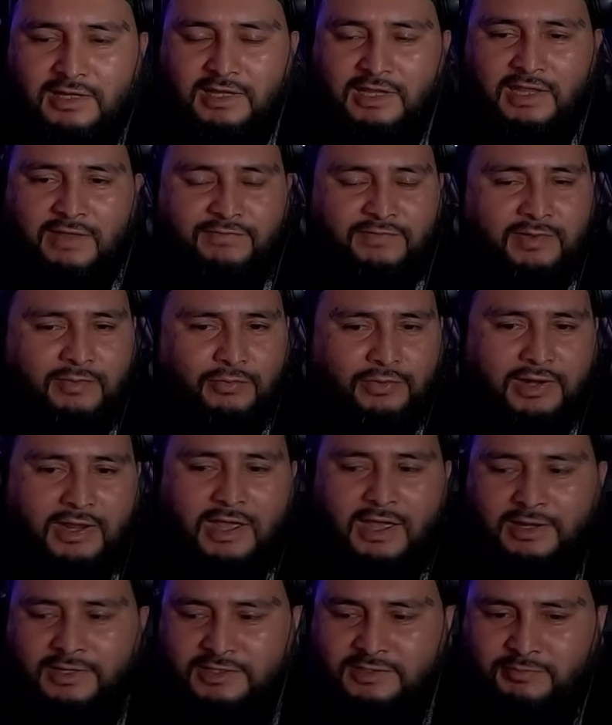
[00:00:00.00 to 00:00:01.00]
If he would have
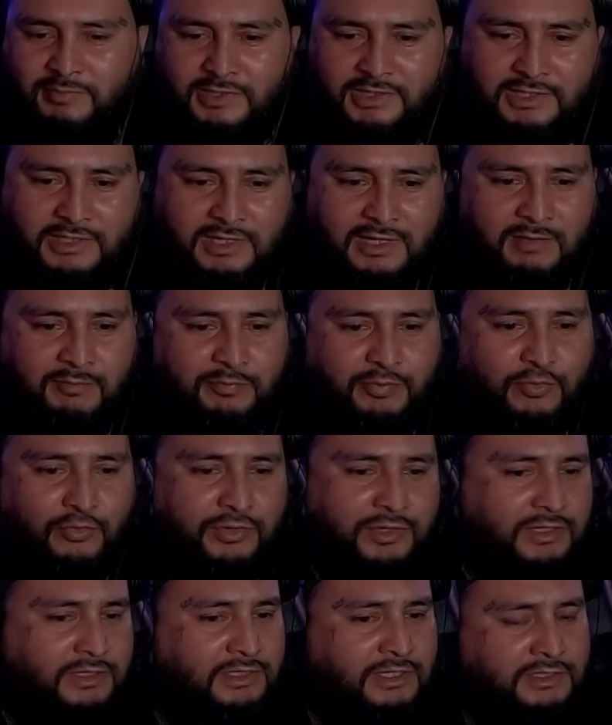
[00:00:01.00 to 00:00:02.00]
had his money on
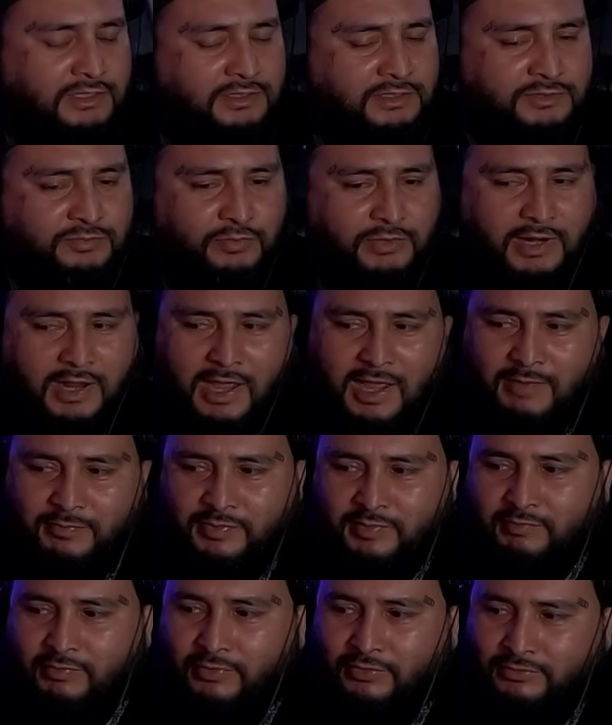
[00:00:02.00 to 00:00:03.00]
point, none of this would have
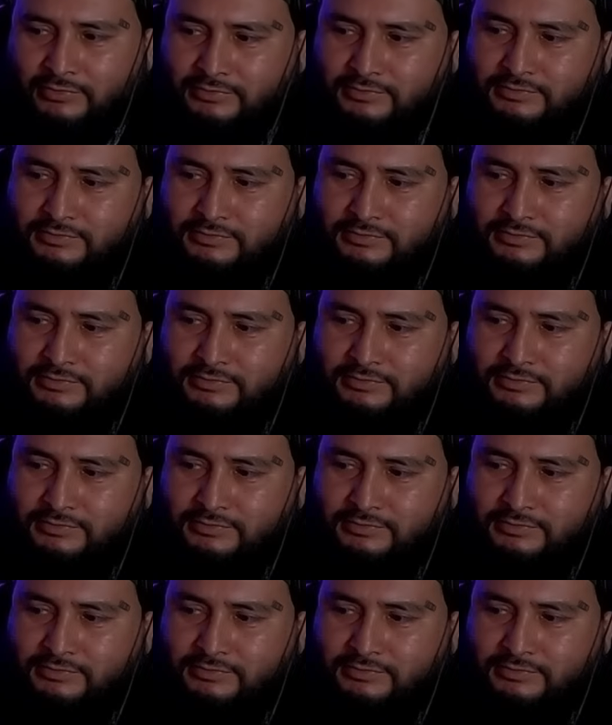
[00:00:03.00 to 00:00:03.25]
happened, bro.